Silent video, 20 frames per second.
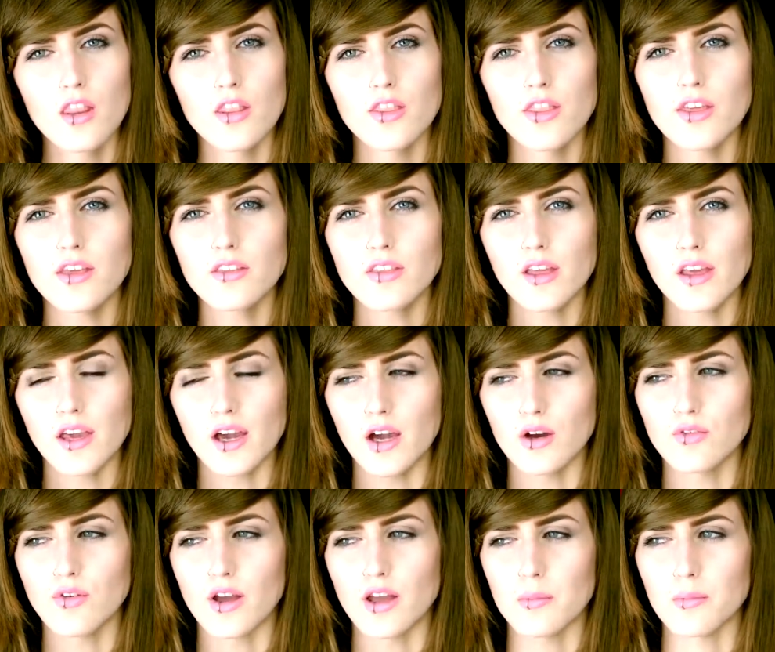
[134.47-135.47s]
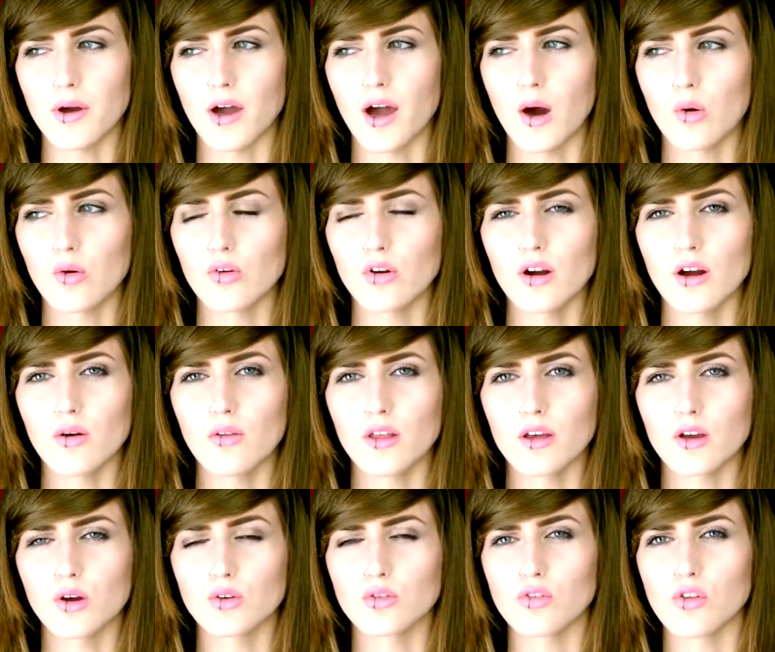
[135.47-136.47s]
think they have a powder out
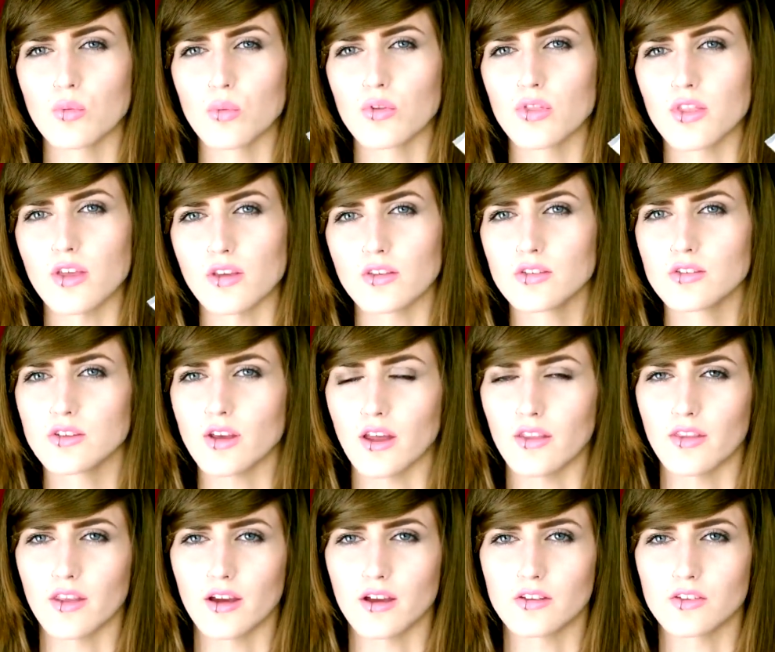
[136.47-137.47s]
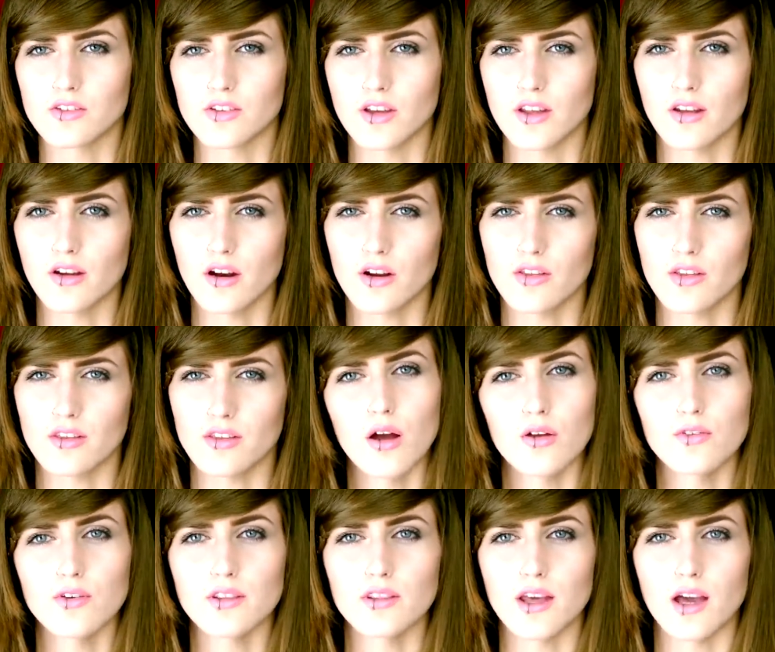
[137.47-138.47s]
that goes along with this and their concealer. I
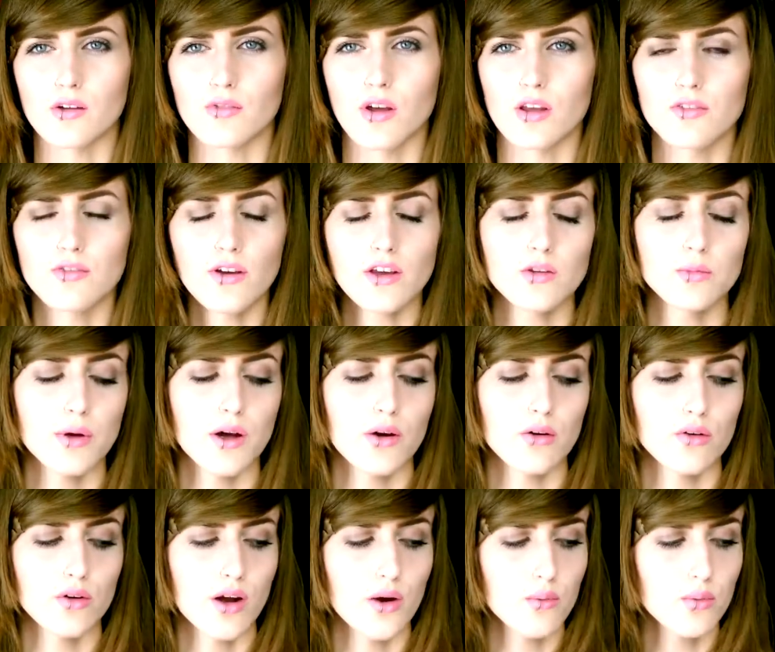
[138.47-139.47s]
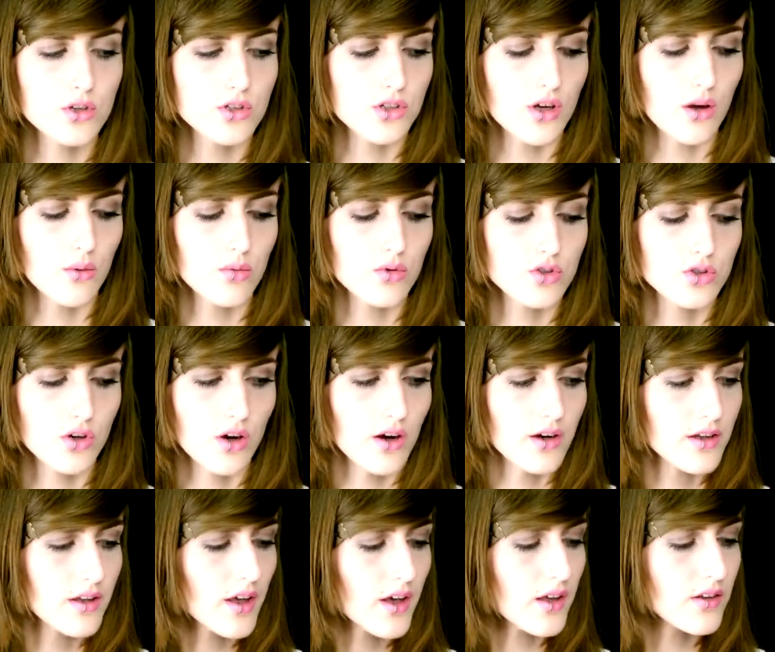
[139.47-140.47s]
think they have a face powder out which I will try
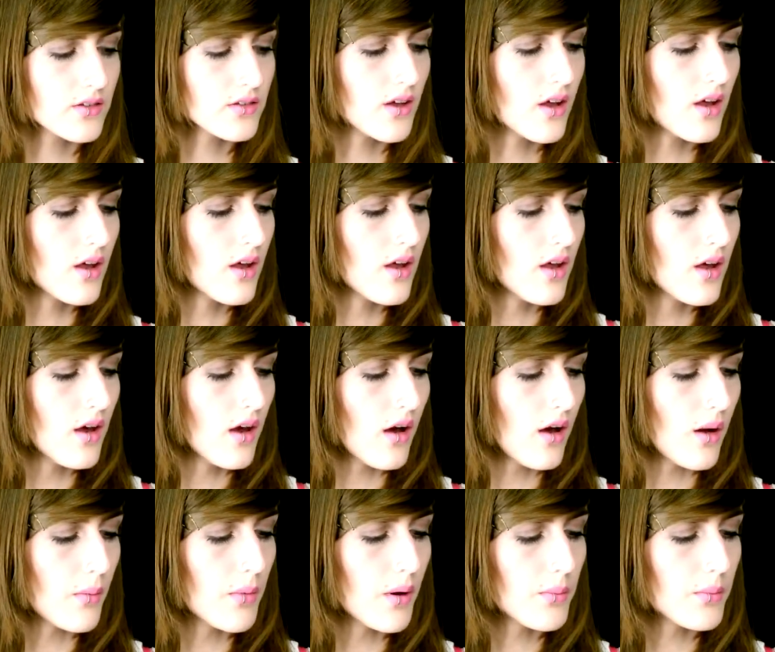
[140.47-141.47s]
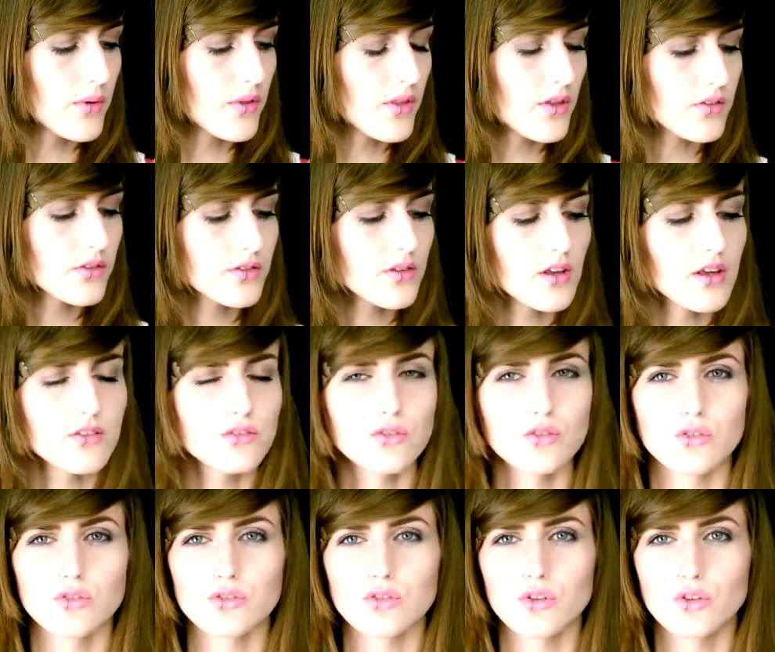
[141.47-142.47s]
and get, but this
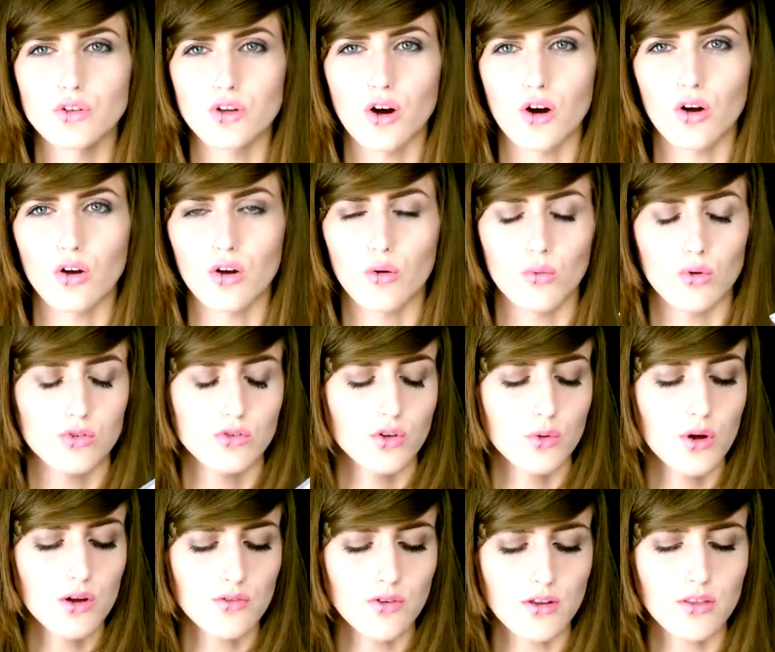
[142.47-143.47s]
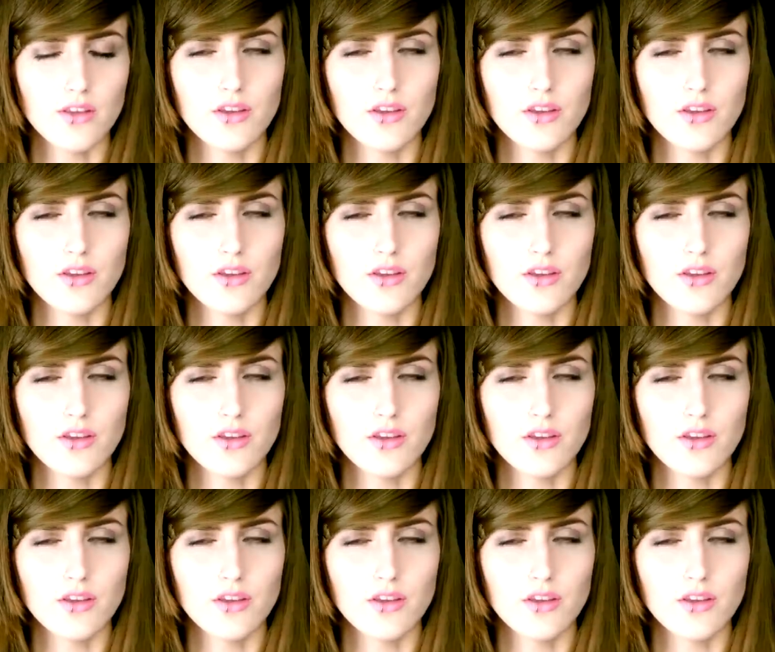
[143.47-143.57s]
isn't too dark whatsoever.